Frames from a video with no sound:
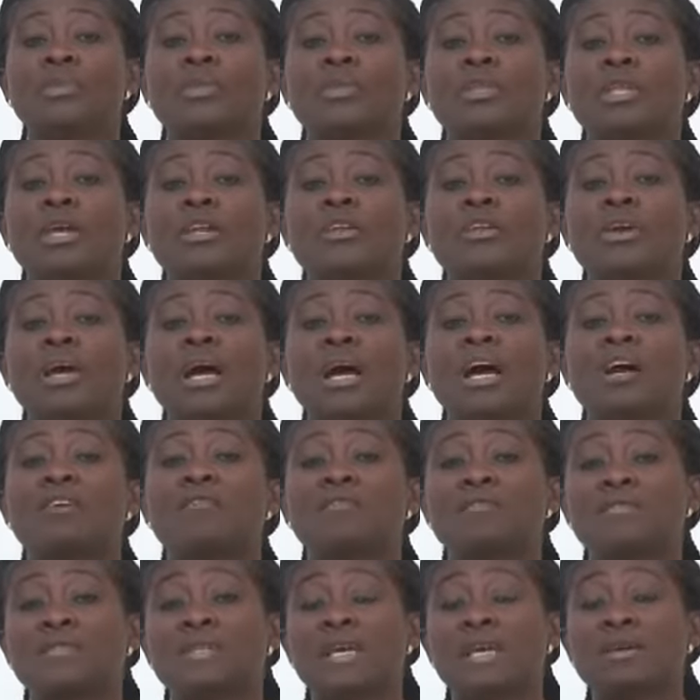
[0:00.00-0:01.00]
Then you
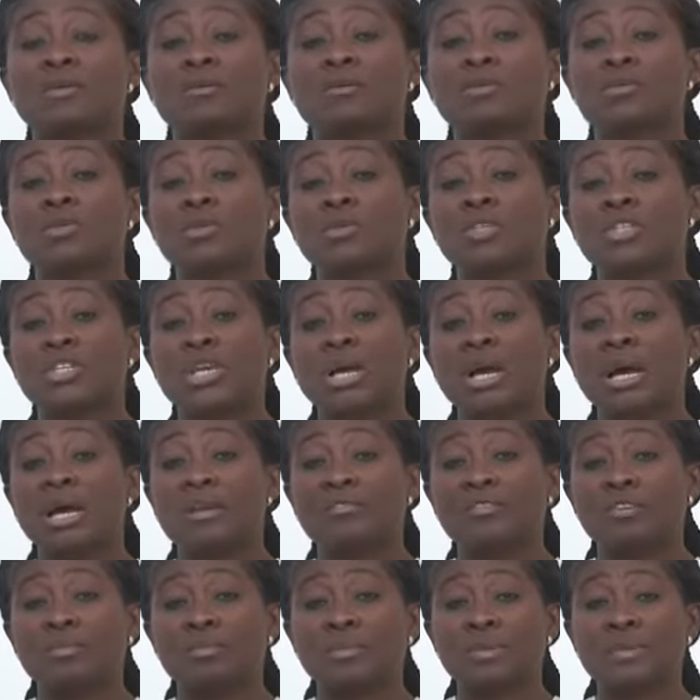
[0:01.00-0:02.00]
have psychosocial
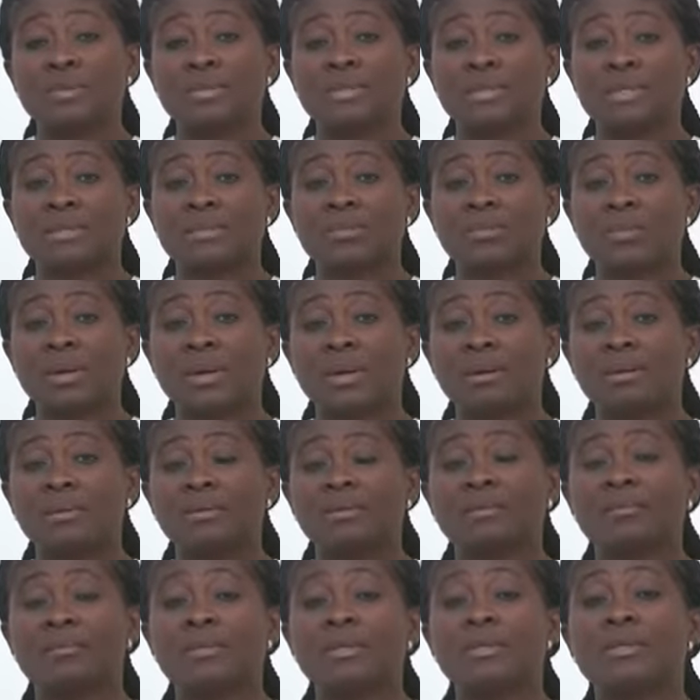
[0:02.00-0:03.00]
attributes as
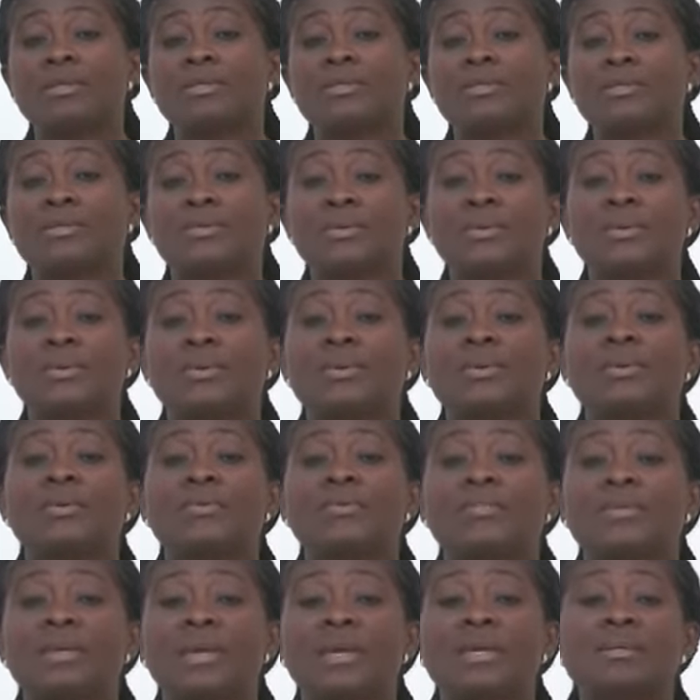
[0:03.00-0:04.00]
well.
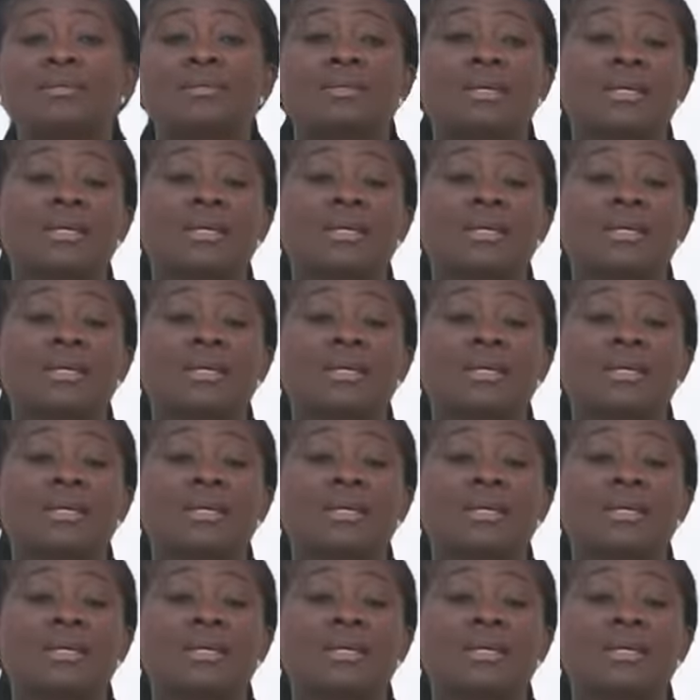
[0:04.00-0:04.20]
So things